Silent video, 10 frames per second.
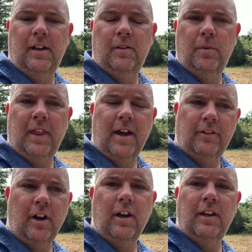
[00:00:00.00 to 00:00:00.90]
without
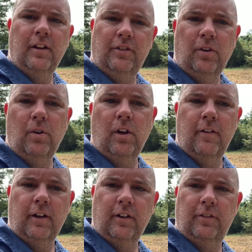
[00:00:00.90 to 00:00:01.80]
turning the soil
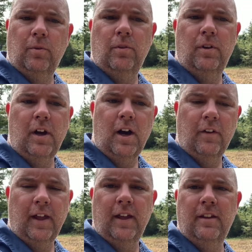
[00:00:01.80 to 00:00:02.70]
over, because all
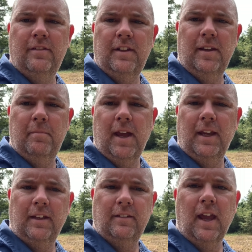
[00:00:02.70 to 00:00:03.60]
that seed
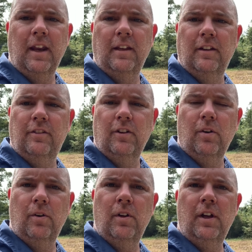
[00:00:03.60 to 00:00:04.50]
bank is down in the
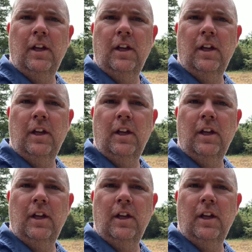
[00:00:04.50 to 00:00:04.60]
soil,